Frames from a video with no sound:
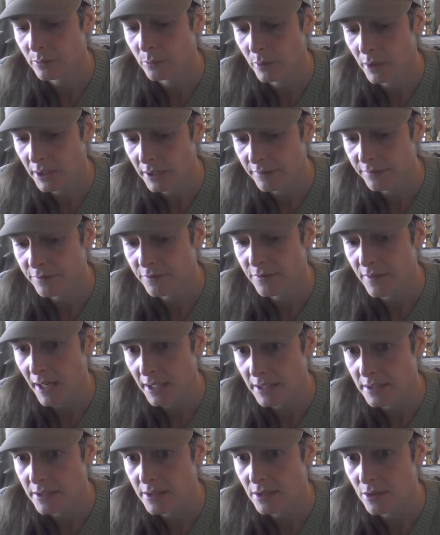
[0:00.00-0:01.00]
what if
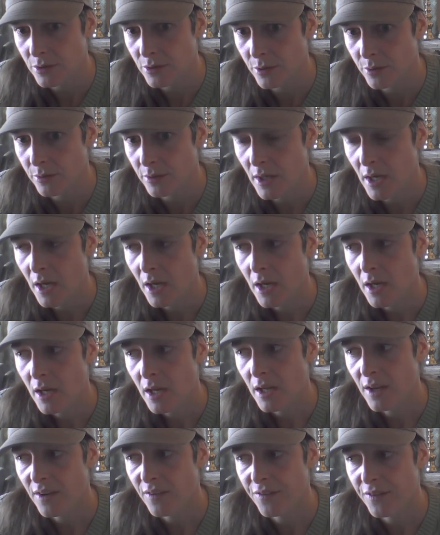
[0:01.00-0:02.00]
that's the truth?
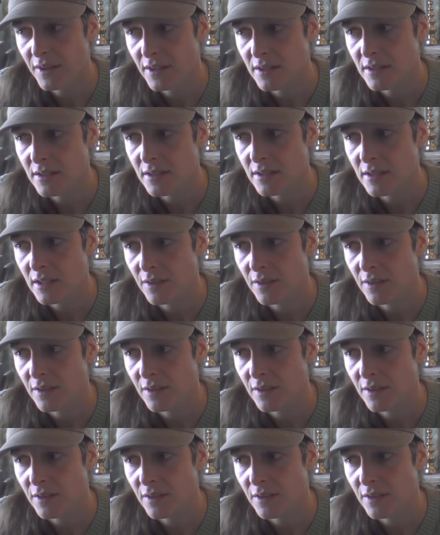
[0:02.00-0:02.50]
If it's